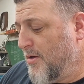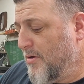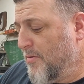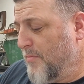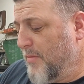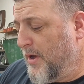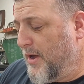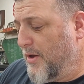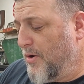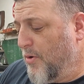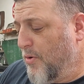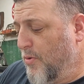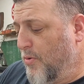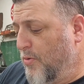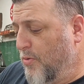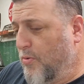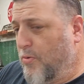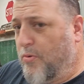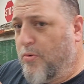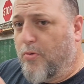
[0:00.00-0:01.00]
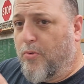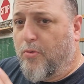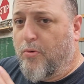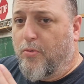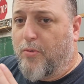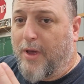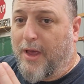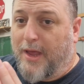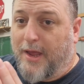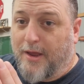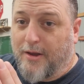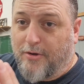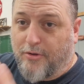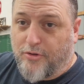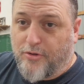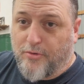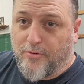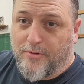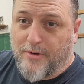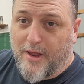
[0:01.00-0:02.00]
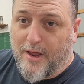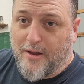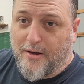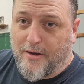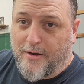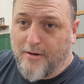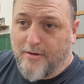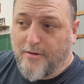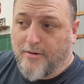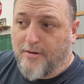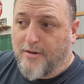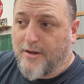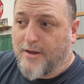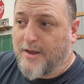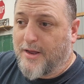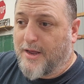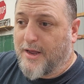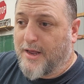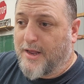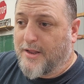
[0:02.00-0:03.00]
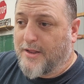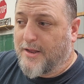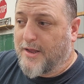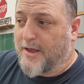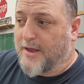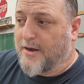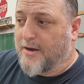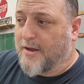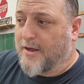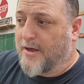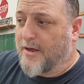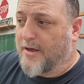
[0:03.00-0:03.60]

me and old Wade are shooting down there, and then